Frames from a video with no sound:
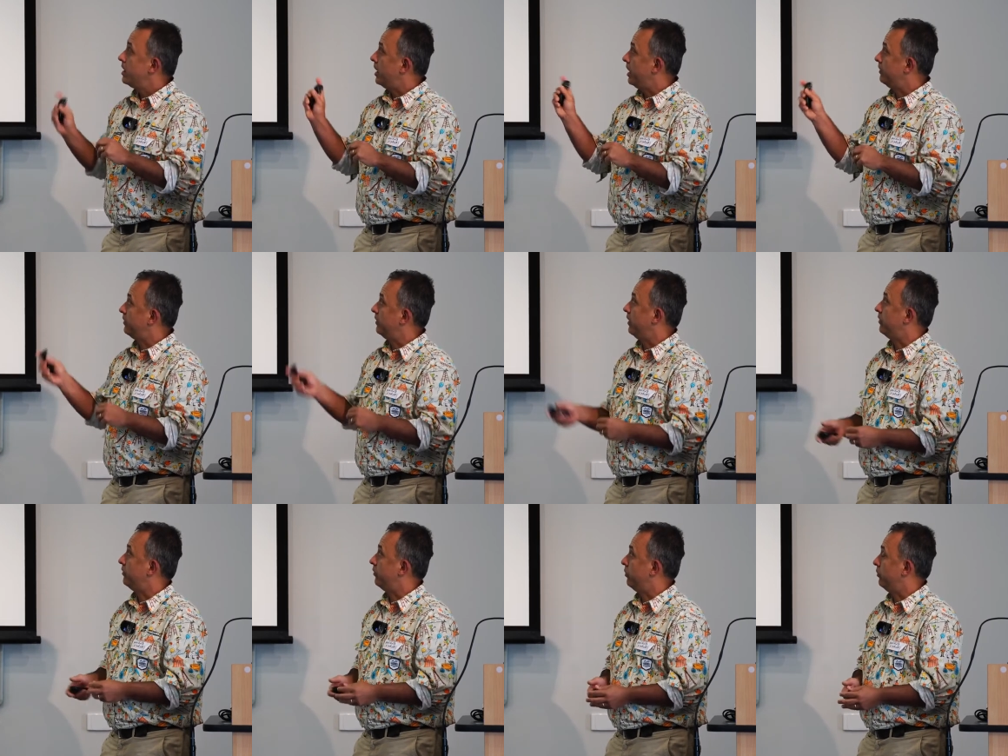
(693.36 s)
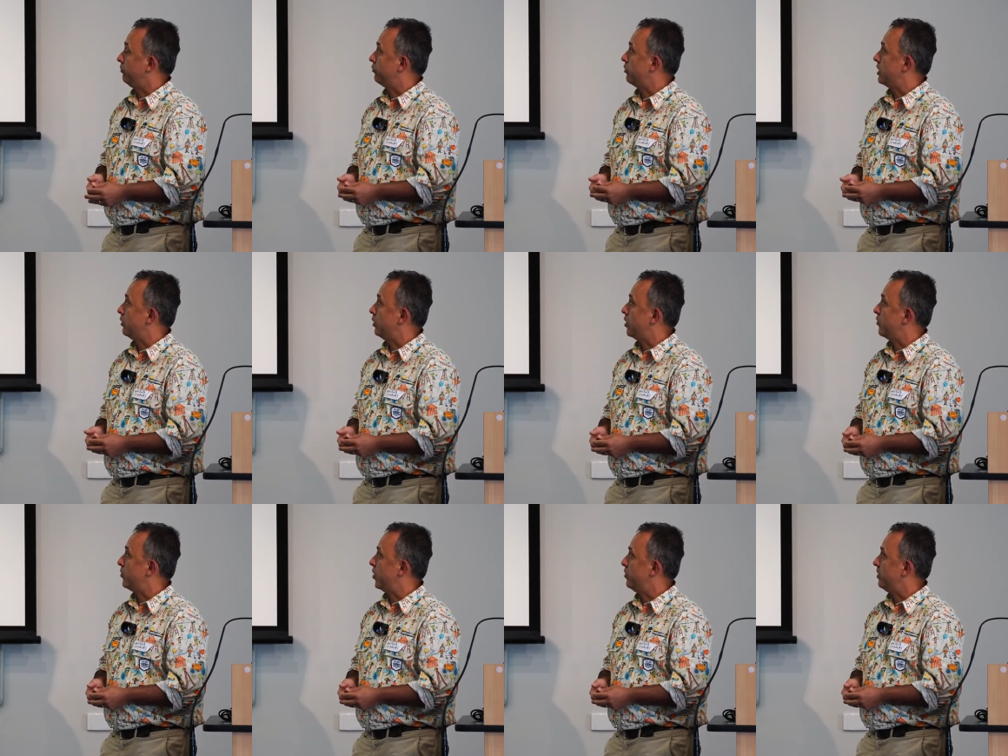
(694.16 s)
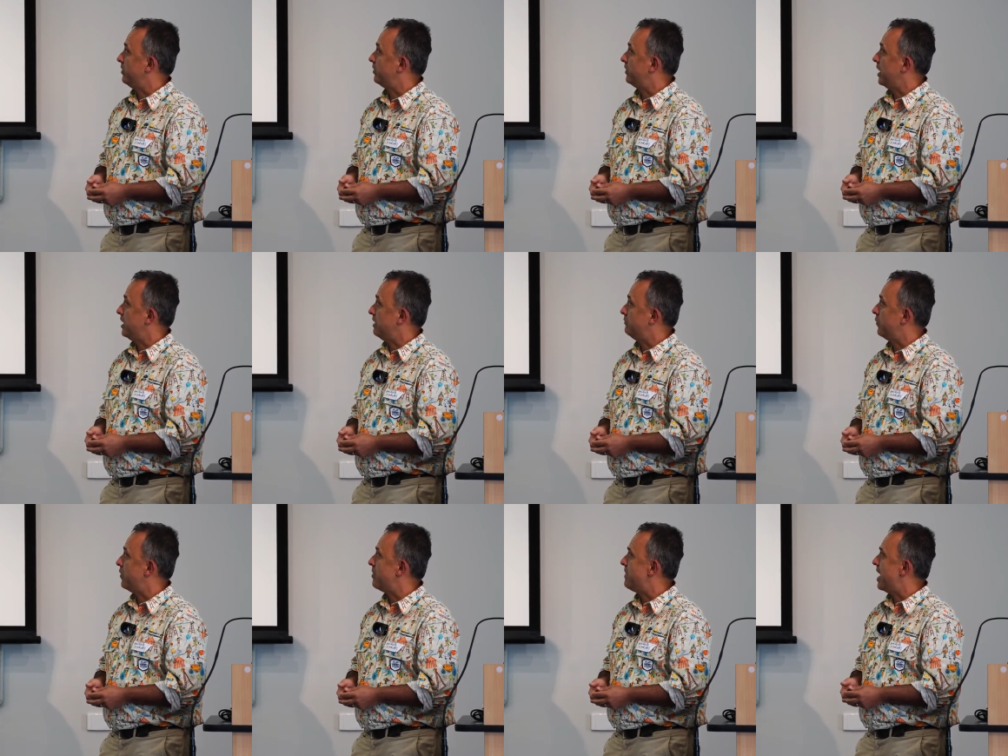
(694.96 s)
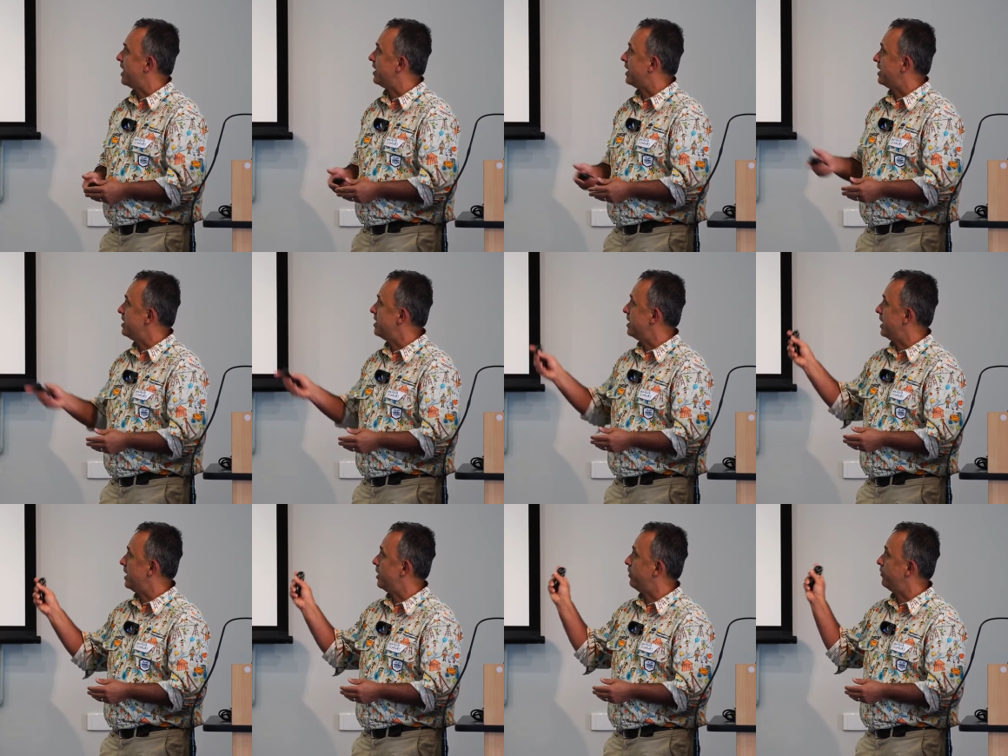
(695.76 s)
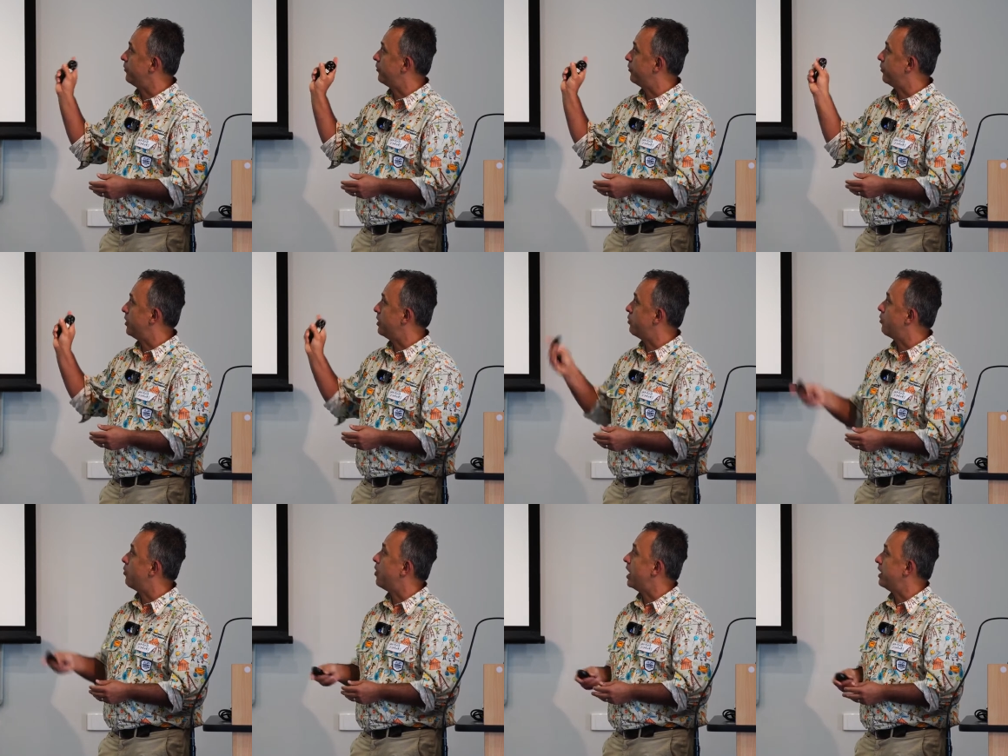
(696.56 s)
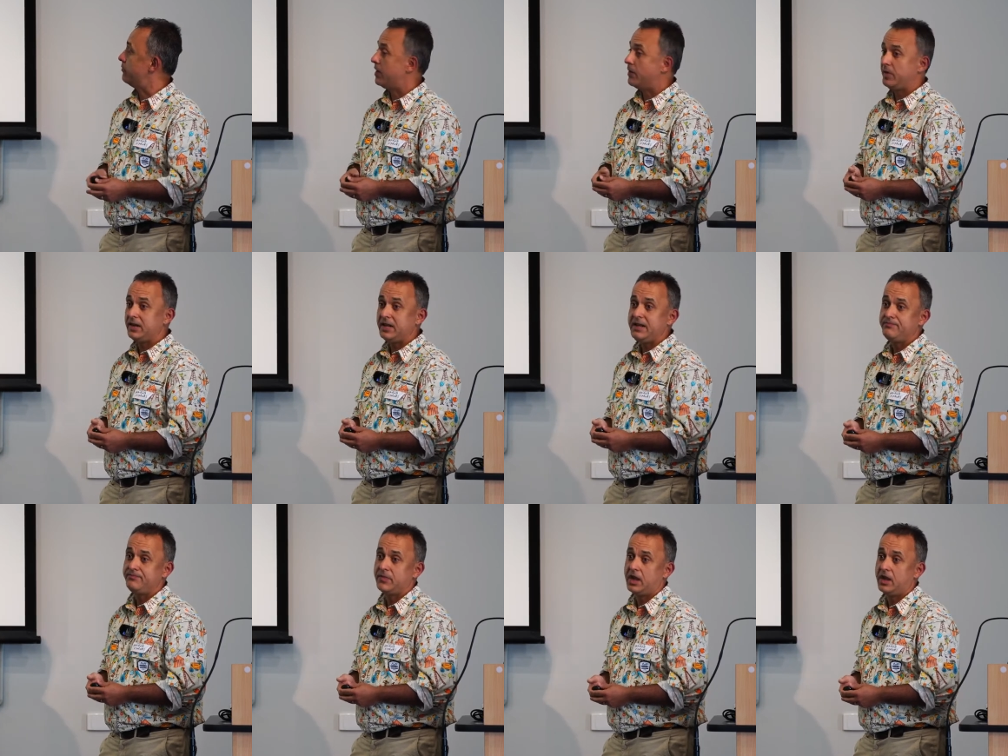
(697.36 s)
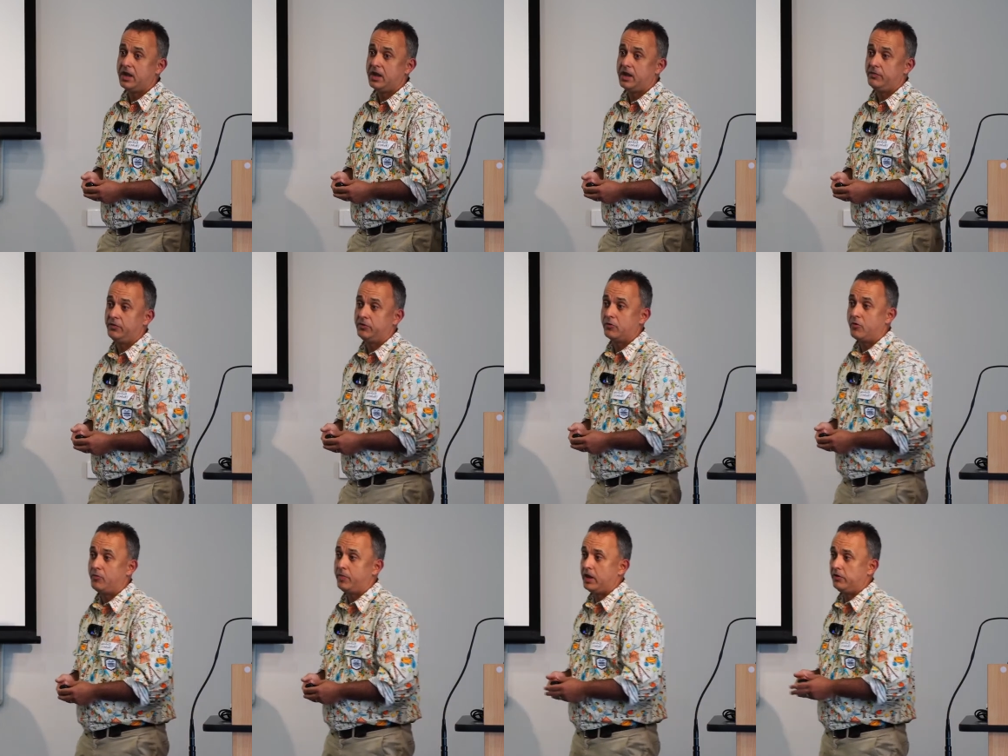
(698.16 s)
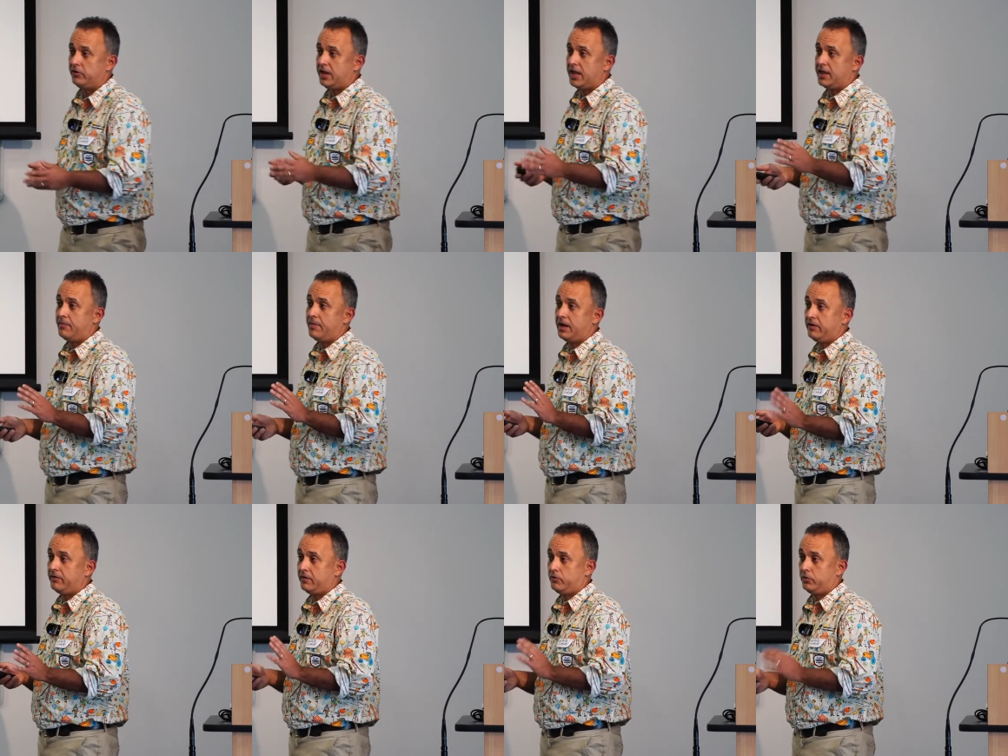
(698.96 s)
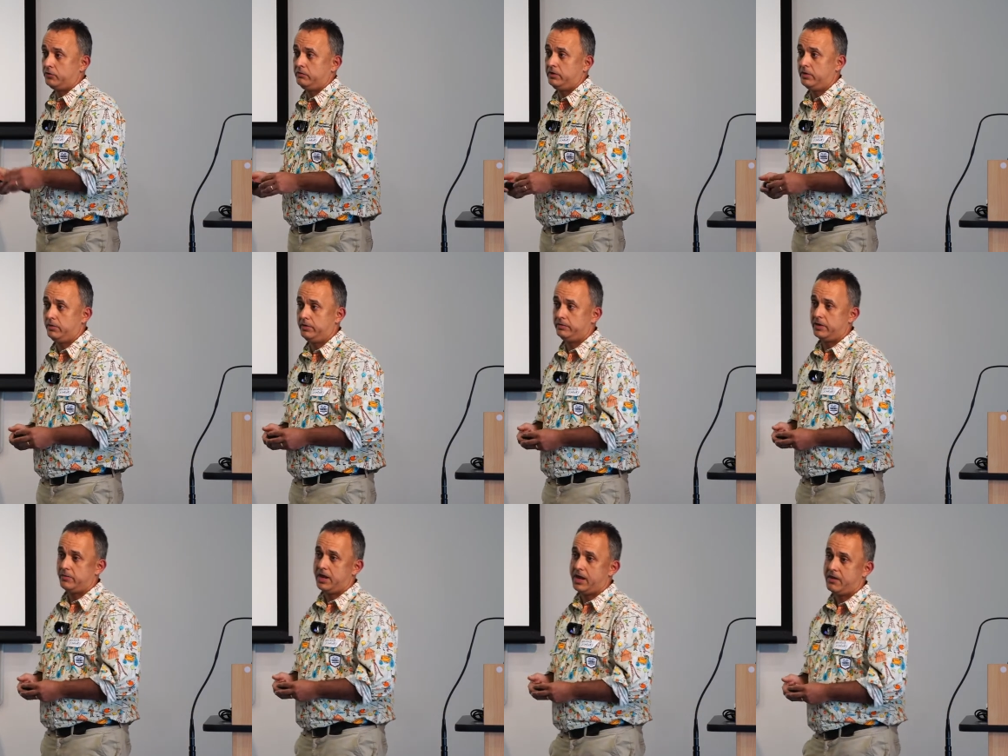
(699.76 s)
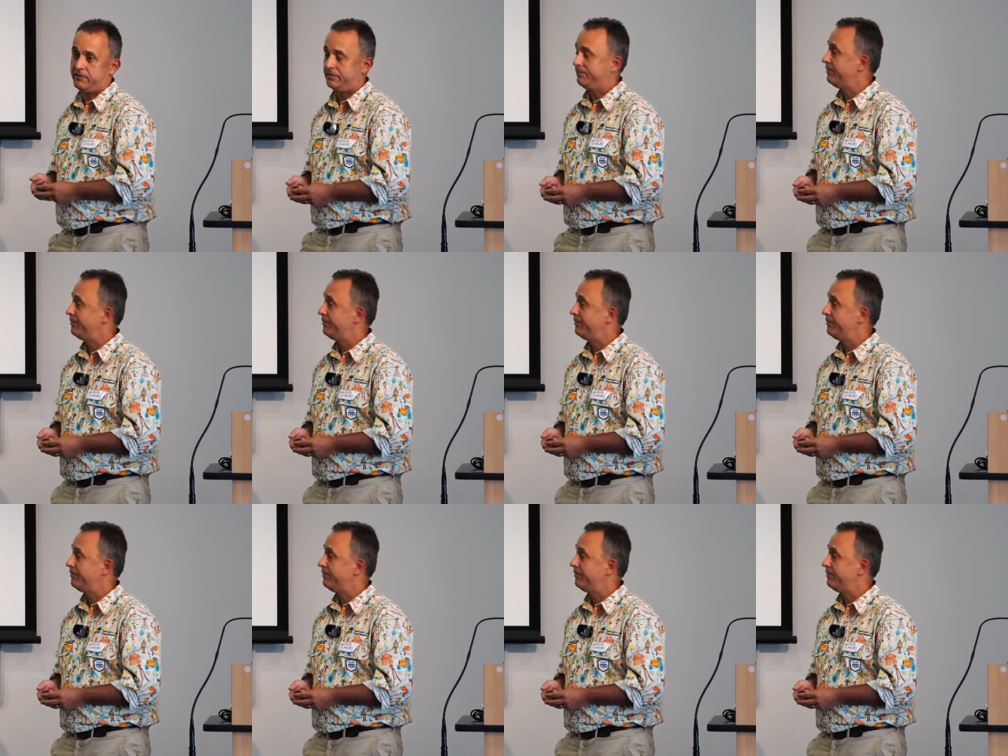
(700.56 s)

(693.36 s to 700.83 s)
it's showing a lot of promise. And for a mallee, you know, it's growing quite rapidly, so compared to the other mallees that we have.